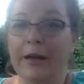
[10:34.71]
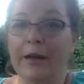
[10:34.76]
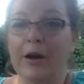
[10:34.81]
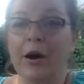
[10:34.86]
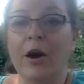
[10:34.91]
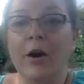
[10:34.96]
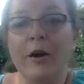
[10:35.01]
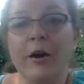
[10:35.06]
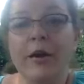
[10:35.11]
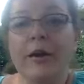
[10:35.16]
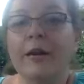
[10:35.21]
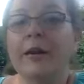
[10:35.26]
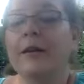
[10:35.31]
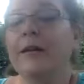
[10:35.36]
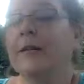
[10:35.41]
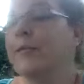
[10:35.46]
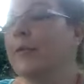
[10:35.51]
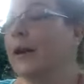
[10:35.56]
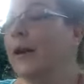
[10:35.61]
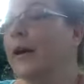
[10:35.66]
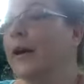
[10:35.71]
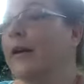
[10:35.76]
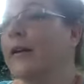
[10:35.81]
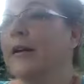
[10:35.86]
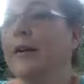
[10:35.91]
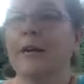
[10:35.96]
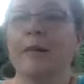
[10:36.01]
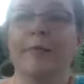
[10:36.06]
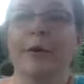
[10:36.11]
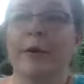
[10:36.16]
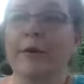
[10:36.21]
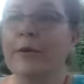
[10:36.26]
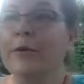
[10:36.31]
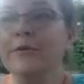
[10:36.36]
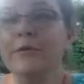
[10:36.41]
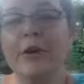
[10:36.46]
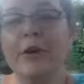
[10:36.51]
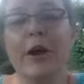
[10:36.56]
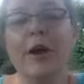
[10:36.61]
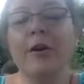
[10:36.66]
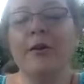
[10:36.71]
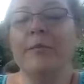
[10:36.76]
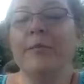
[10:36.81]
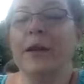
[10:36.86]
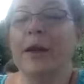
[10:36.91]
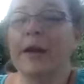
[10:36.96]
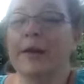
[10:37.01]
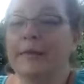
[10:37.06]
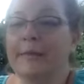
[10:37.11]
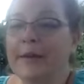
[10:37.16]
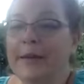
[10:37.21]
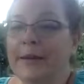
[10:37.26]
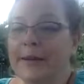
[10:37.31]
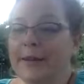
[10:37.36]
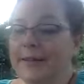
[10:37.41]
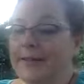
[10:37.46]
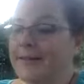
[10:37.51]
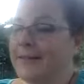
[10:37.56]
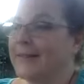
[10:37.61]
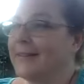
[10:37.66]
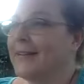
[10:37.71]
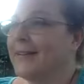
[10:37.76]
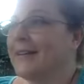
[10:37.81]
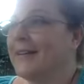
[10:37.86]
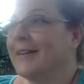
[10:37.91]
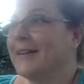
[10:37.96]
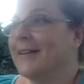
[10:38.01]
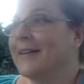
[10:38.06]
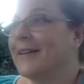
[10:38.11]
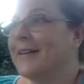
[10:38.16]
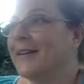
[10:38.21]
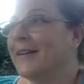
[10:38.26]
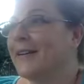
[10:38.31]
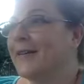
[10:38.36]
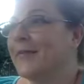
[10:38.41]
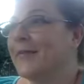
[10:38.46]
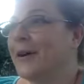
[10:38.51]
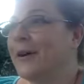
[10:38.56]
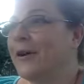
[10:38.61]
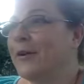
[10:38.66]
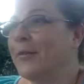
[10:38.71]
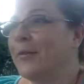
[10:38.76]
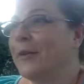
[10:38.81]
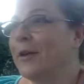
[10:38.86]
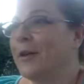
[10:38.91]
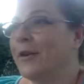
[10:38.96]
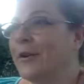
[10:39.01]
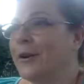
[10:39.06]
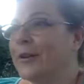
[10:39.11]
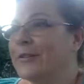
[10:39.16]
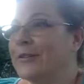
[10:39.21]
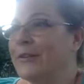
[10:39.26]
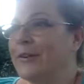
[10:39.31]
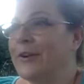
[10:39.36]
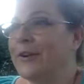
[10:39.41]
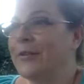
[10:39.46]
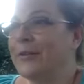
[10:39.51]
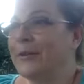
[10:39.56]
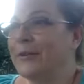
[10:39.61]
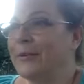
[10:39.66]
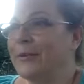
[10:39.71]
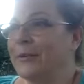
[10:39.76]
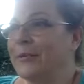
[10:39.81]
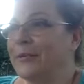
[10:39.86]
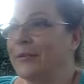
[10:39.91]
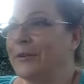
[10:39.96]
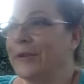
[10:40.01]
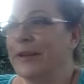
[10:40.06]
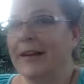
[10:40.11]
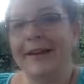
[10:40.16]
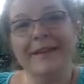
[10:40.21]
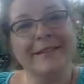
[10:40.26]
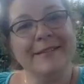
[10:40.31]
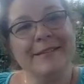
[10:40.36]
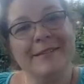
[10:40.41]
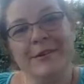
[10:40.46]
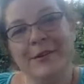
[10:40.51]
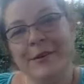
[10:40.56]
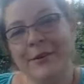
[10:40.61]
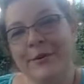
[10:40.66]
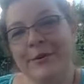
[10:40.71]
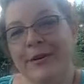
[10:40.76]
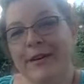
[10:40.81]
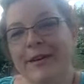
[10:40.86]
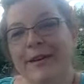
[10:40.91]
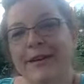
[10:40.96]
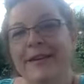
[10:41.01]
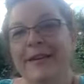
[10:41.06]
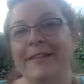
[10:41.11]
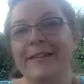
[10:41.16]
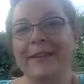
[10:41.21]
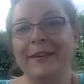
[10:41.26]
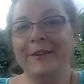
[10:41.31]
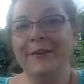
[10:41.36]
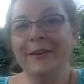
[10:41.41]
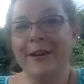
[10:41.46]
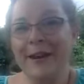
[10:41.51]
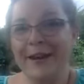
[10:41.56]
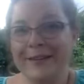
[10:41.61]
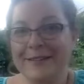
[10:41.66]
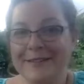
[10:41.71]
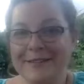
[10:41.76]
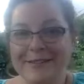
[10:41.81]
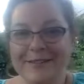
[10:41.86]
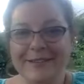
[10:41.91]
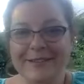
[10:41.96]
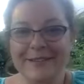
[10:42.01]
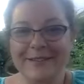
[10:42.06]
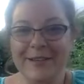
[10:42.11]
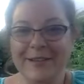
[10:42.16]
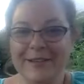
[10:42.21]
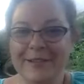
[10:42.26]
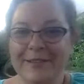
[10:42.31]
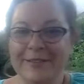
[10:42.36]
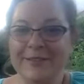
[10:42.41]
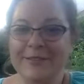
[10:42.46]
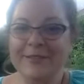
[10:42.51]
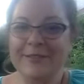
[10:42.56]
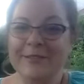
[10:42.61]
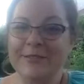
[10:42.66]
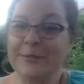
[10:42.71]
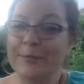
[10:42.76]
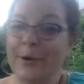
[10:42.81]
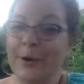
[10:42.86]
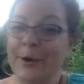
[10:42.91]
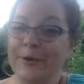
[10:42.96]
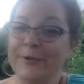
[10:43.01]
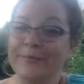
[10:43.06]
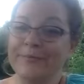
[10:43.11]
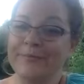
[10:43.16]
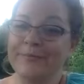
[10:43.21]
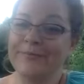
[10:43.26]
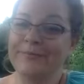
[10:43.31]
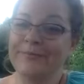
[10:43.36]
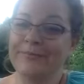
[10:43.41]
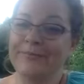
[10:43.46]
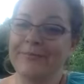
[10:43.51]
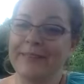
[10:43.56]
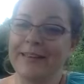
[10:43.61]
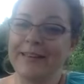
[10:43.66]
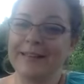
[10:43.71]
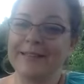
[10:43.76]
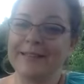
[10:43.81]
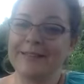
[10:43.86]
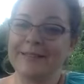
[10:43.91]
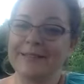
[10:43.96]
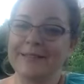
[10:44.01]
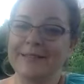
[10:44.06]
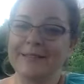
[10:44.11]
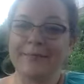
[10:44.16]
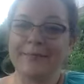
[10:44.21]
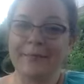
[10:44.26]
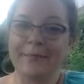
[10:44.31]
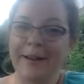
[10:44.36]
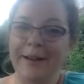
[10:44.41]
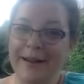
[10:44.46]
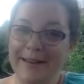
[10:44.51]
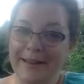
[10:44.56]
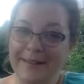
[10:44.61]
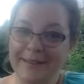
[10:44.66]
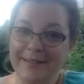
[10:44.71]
garden and my rose garden behind me, and I hope that you're also having a beautiful night. So thank you guys. Talk to you tomorrow. Thanks. Bye.